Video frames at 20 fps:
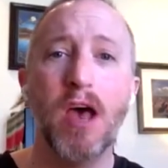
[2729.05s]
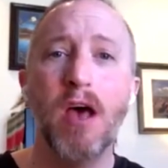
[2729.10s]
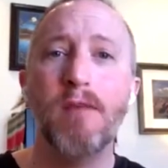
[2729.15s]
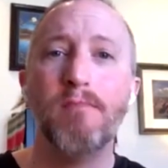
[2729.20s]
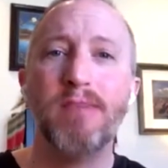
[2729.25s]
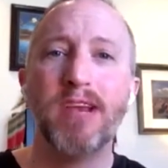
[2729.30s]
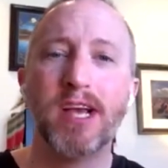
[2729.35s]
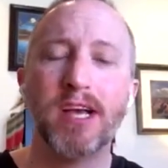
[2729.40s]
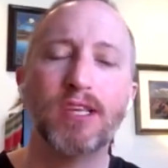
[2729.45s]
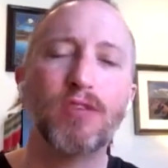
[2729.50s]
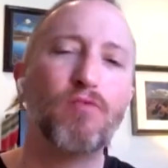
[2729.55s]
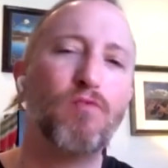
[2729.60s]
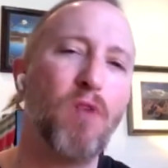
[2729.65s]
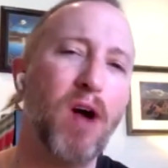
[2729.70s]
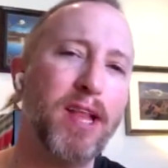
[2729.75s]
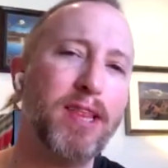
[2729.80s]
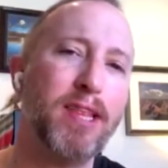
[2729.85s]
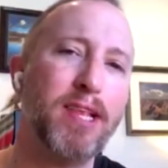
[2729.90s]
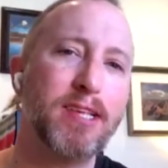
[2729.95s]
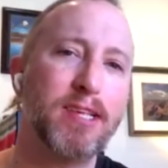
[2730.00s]
Because
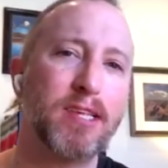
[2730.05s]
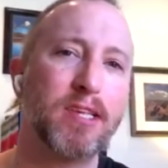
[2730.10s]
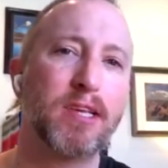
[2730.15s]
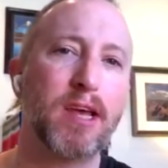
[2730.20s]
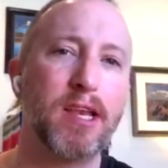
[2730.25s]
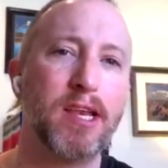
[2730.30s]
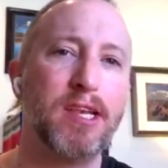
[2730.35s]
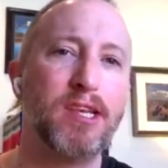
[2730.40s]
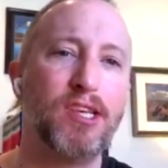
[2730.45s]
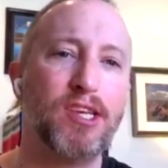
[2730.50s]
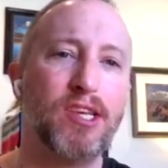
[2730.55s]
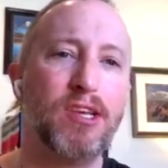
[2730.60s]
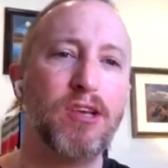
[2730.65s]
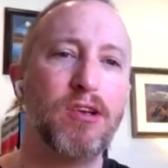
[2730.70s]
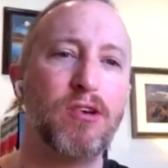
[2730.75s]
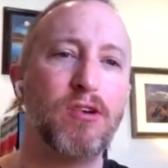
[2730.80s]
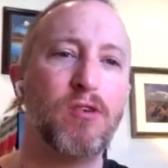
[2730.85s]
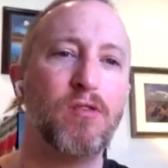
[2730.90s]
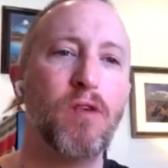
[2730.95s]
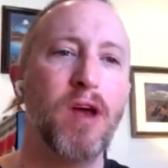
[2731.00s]
what this is going to
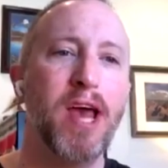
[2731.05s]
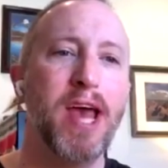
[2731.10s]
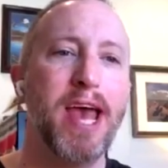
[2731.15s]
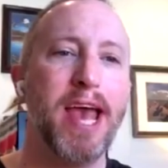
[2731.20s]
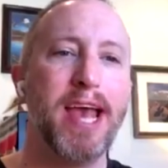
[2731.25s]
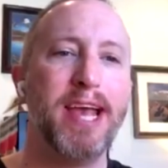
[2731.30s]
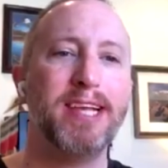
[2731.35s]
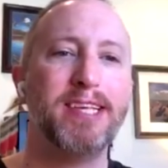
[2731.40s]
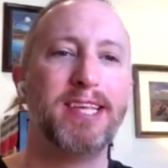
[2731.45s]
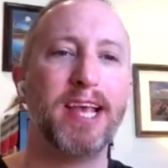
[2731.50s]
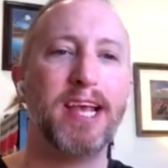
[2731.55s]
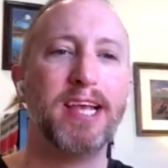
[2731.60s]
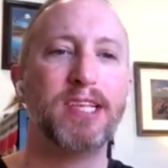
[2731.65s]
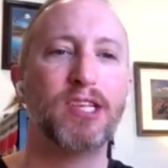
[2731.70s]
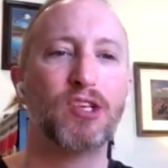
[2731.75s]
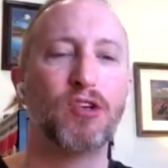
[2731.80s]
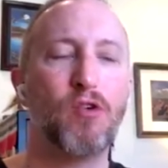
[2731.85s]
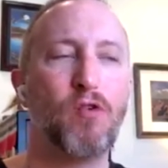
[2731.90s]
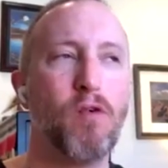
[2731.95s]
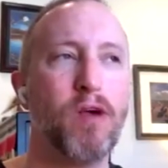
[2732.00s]
do is it's
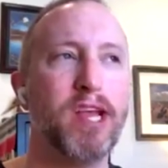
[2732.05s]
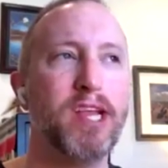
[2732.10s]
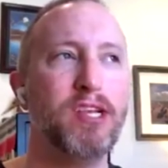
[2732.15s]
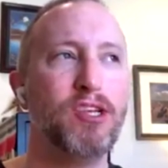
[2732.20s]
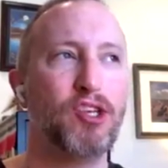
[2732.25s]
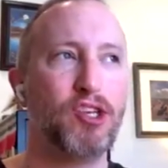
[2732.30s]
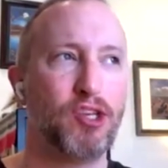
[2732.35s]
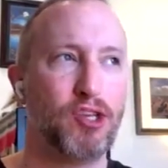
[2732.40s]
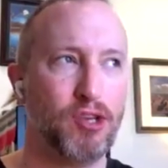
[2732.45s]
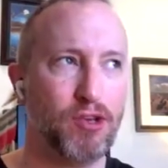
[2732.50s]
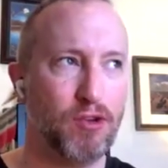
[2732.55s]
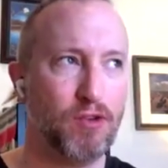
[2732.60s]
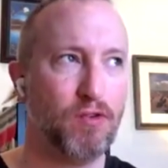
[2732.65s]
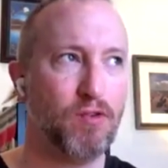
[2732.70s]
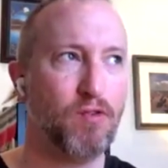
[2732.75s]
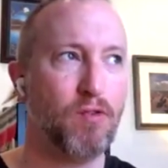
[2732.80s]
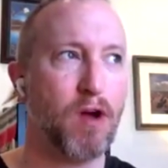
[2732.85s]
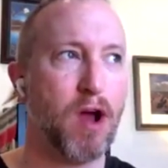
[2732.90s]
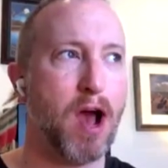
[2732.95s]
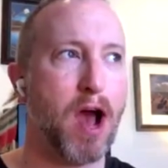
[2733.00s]
going
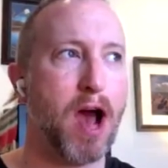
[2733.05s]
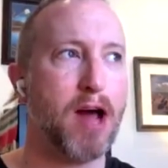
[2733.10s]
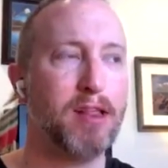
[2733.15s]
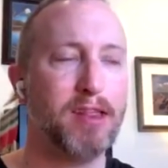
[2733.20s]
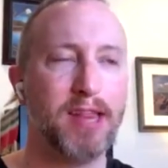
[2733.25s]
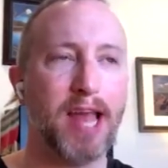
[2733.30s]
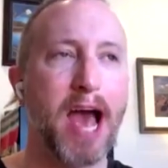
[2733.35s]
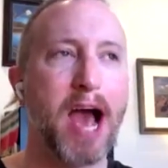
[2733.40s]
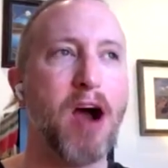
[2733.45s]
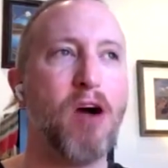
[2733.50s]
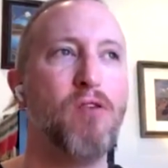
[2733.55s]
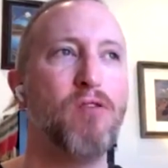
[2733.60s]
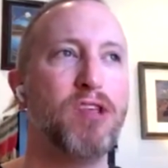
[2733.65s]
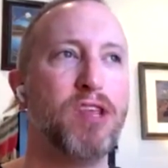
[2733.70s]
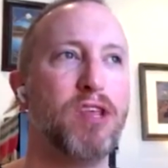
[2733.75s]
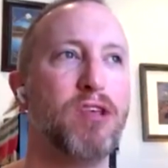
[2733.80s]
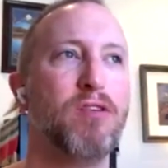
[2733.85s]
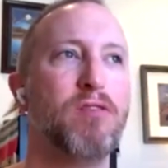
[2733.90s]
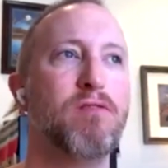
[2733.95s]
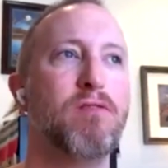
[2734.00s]
to allow
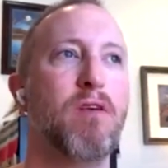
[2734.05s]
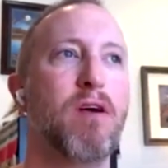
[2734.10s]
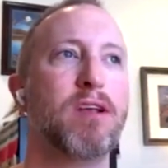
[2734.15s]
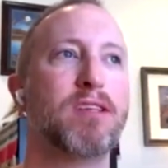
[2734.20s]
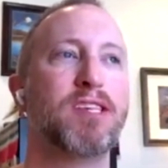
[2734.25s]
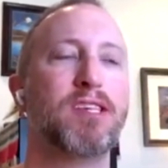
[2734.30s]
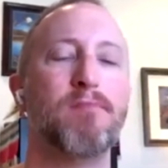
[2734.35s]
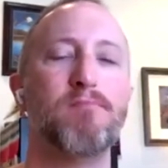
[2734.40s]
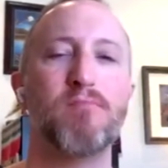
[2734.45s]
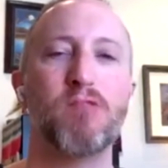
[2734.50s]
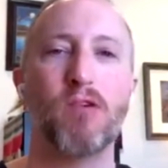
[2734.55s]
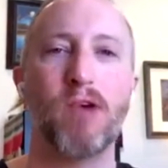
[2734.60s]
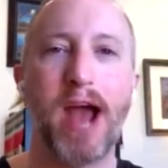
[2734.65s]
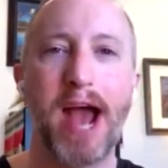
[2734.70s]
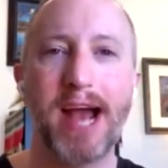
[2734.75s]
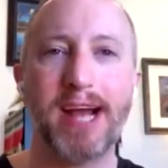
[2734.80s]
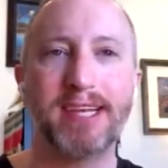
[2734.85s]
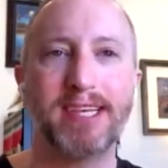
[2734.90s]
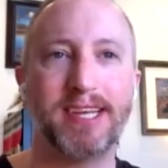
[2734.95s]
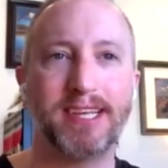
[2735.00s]
you some
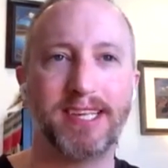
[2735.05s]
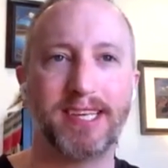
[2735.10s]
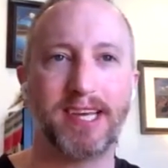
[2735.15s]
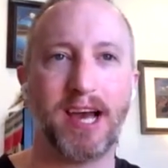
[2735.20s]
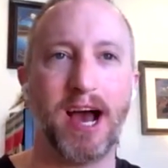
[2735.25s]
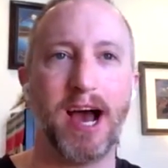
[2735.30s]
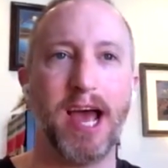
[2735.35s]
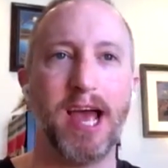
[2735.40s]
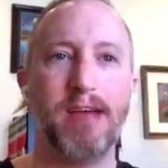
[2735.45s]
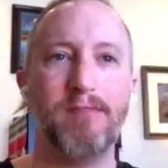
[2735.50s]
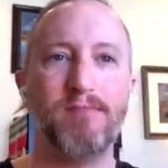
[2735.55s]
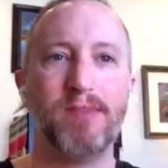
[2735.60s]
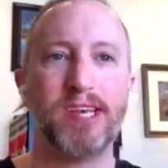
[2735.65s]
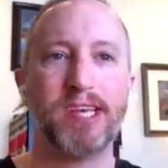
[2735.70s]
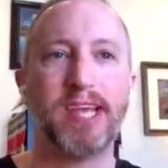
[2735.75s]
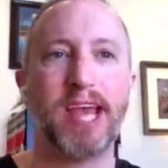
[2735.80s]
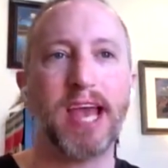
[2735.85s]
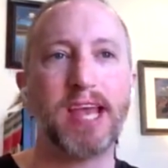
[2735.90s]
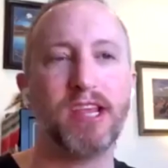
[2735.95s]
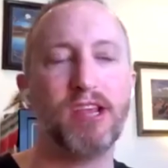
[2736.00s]
practice time to
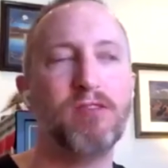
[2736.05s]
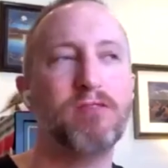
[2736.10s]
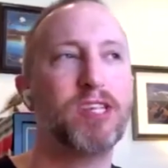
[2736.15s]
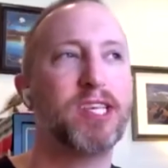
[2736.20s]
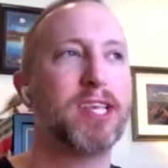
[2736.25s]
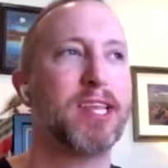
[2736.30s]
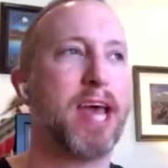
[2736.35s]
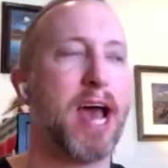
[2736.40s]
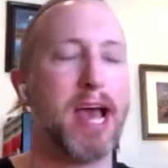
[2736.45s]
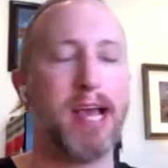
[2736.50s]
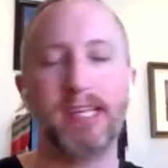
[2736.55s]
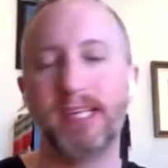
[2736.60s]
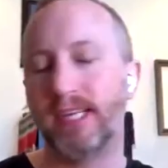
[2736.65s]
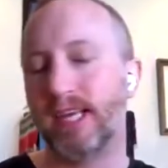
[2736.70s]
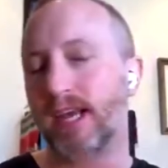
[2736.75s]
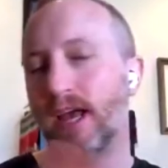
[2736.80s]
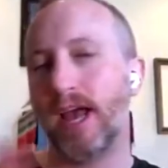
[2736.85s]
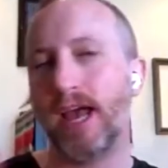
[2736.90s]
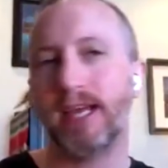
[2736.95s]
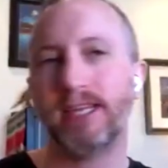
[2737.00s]
get used to that as
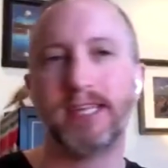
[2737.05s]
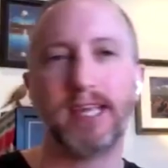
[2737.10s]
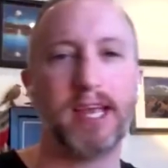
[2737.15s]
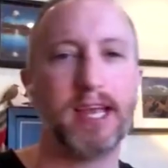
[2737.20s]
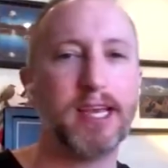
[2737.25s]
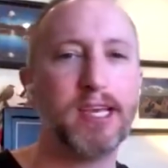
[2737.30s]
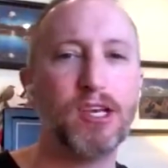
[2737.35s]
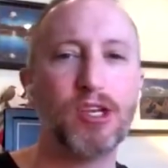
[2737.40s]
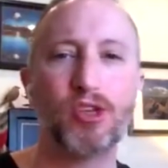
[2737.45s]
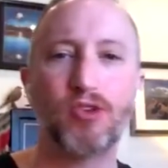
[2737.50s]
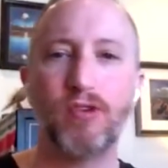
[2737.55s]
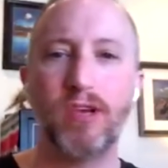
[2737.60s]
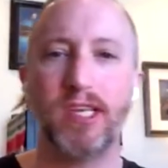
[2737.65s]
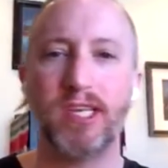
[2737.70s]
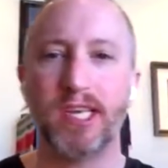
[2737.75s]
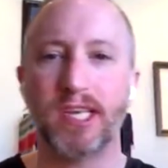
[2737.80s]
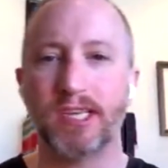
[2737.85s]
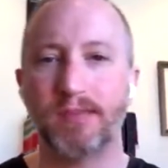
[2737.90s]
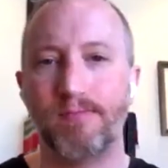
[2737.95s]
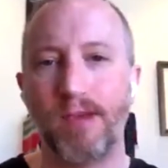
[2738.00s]
the industry is
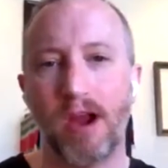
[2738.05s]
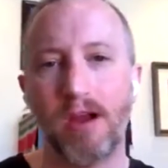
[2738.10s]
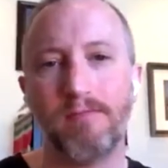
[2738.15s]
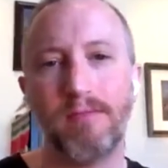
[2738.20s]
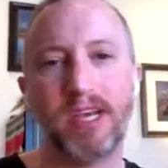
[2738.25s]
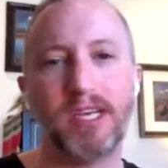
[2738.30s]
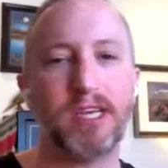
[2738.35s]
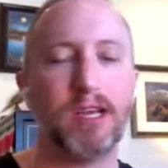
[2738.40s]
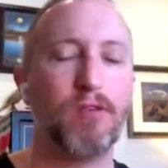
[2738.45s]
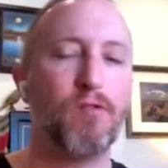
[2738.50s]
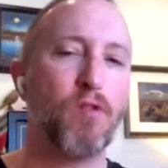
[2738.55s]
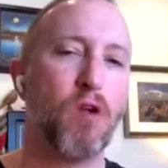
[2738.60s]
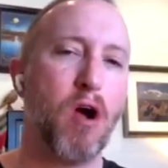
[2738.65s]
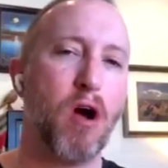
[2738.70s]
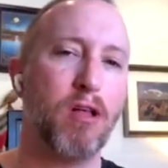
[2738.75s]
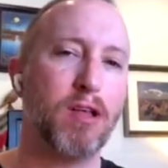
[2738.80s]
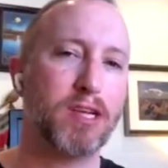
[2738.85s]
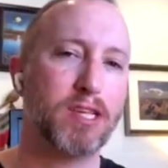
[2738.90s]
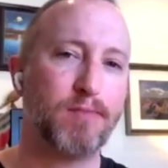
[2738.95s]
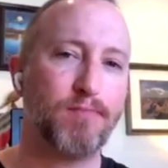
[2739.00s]
experimenting, we're
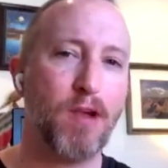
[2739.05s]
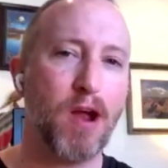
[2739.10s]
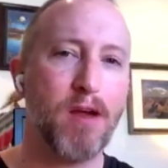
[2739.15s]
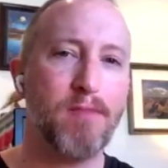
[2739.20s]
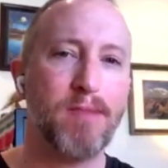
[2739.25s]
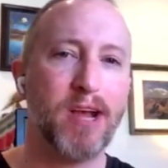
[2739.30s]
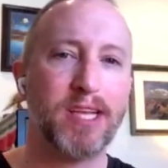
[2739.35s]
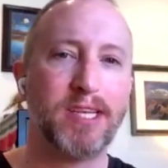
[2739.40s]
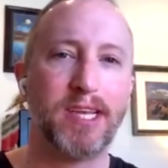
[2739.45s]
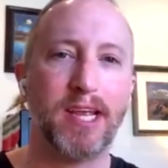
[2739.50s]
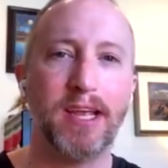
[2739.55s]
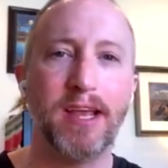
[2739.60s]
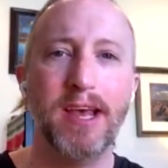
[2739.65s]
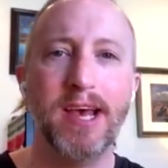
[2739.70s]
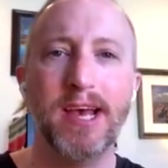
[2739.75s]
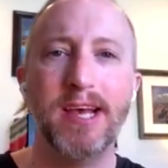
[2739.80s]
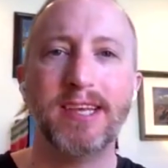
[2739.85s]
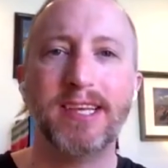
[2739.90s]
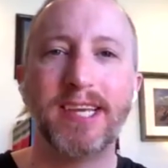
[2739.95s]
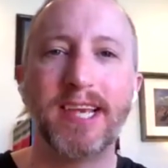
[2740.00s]
all experimenting,
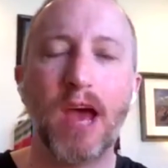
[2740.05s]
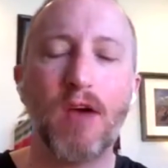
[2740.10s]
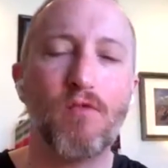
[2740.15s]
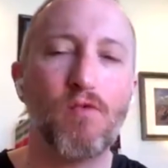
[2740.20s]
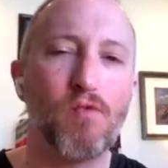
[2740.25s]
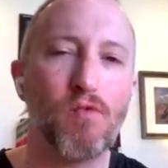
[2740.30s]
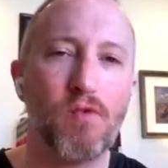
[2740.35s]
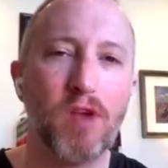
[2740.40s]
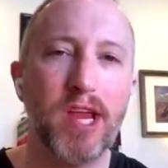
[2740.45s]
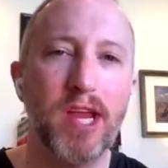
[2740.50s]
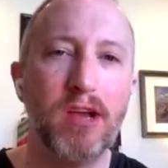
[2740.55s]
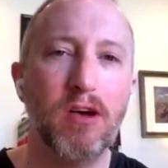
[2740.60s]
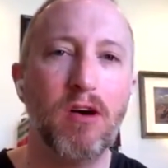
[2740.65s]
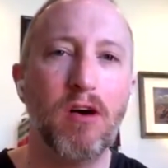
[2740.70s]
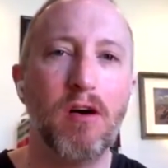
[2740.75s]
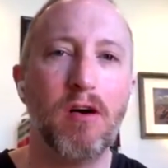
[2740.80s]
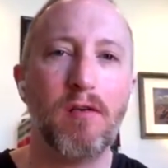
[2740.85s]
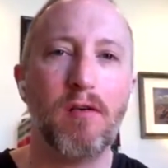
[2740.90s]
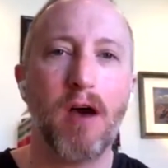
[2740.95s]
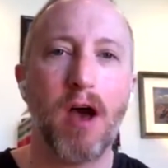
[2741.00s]
to get
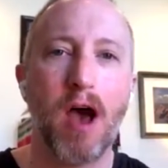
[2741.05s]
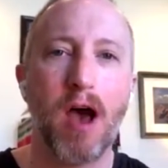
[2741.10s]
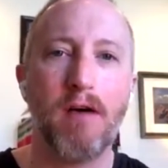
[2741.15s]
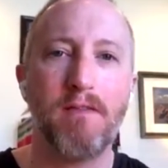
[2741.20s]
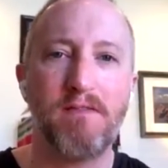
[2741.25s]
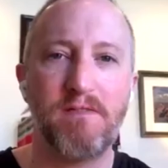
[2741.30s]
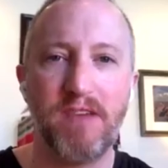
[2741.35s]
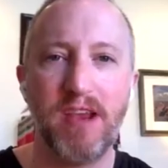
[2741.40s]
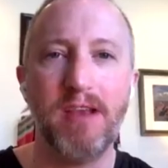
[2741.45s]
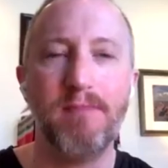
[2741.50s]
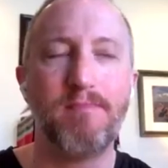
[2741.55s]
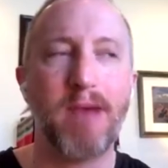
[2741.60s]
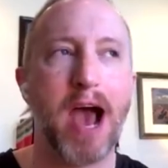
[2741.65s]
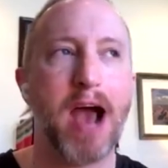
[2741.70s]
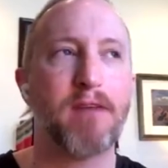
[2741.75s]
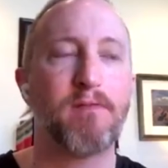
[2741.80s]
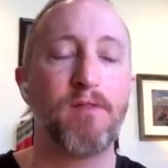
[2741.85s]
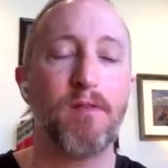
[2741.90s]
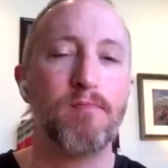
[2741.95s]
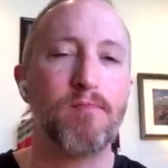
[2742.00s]
real feedback from